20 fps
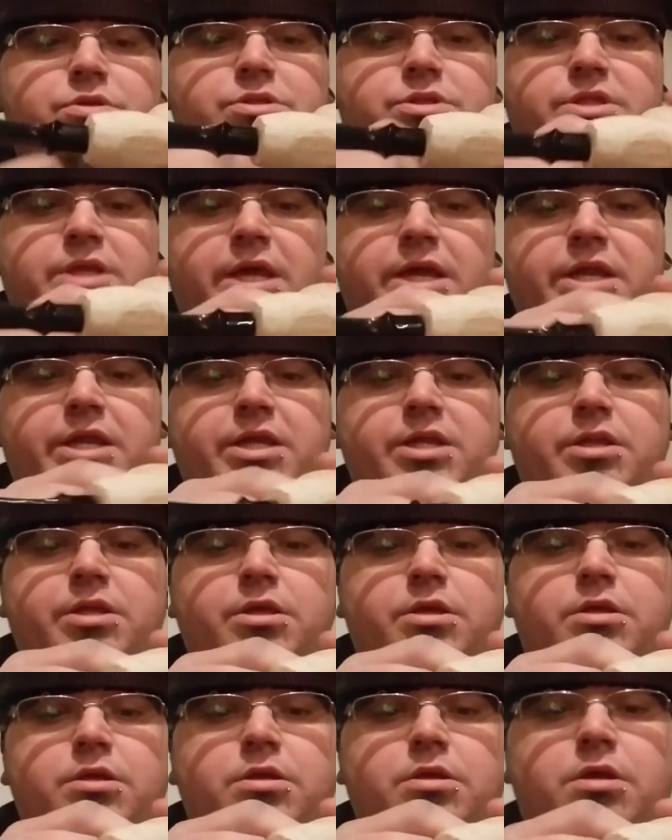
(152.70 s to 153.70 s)
stain it.
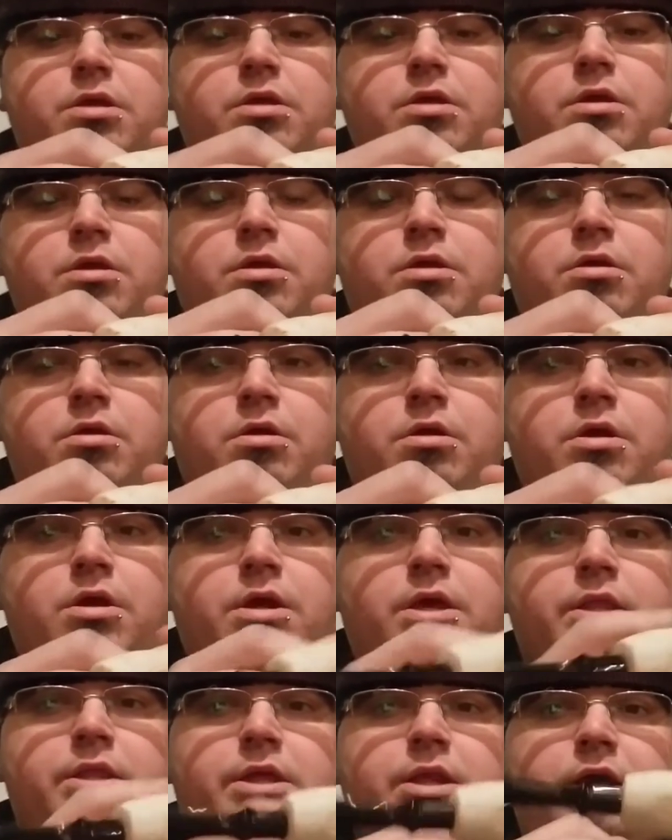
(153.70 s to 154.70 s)

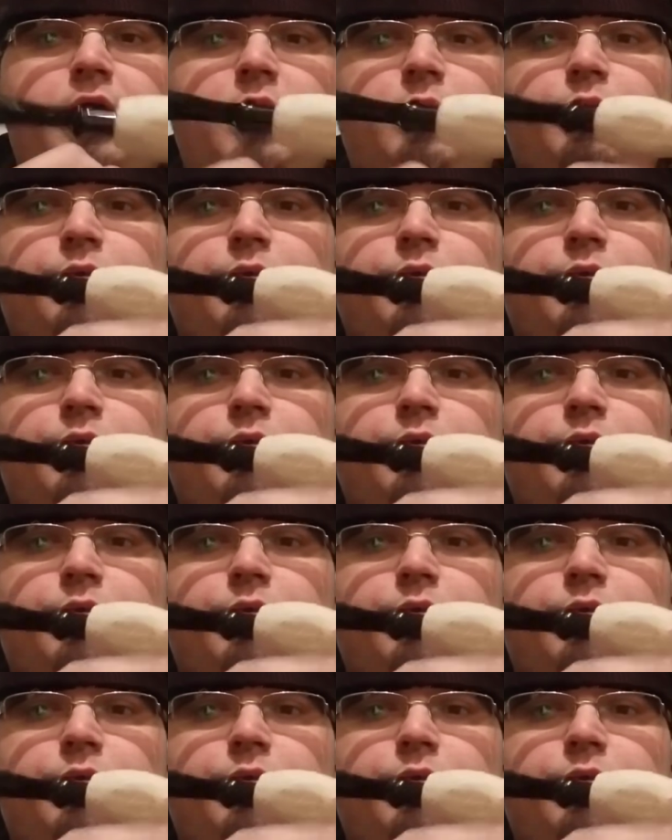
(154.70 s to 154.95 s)
And then I'll